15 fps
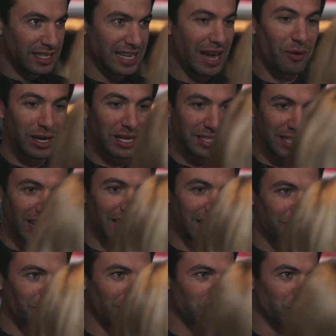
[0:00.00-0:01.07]
Is that what it's like
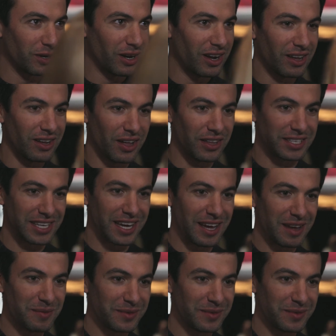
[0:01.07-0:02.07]
in Montreal all the time?